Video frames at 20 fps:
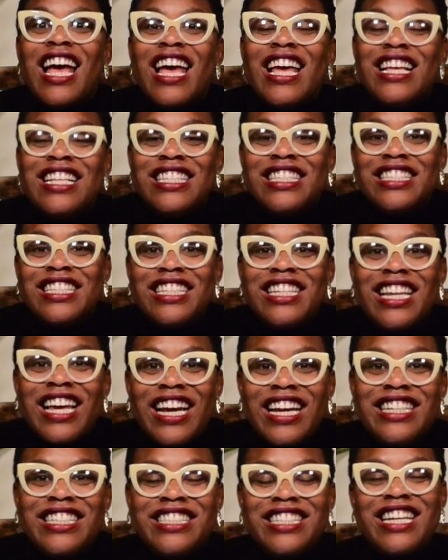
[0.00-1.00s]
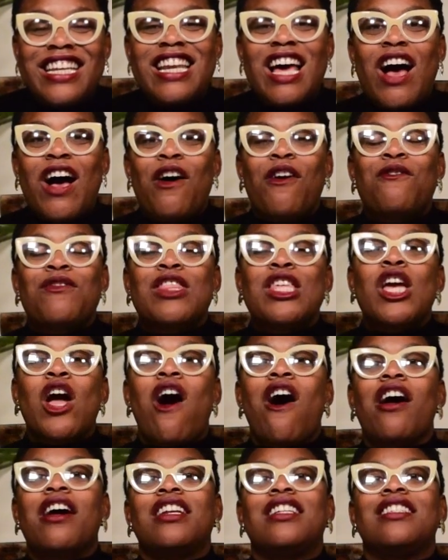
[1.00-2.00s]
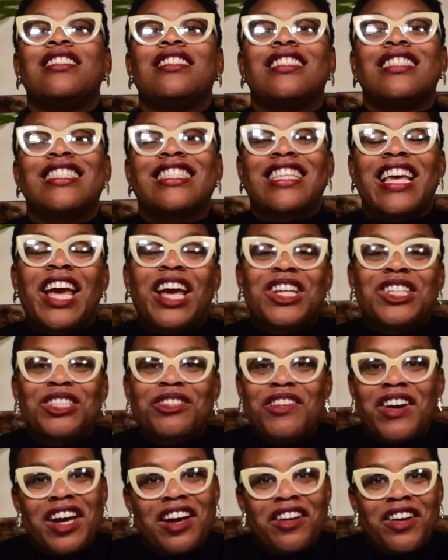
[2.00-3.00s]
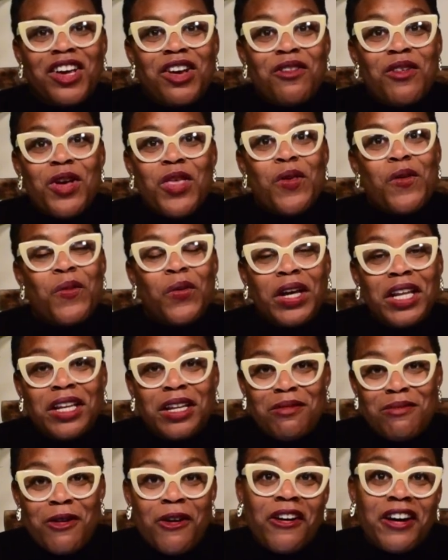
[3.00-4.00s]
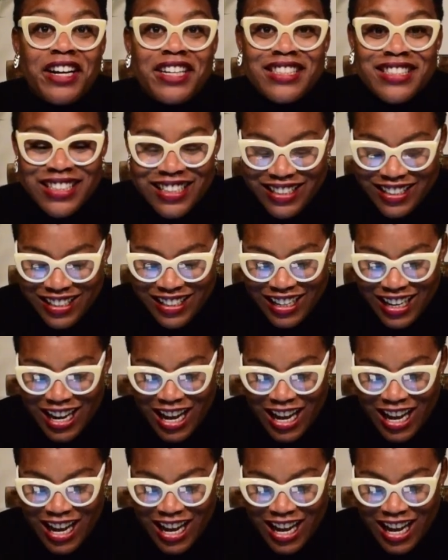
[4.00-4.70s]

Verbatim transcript: installation of the Artist Sanctuary with Whitney Morrison,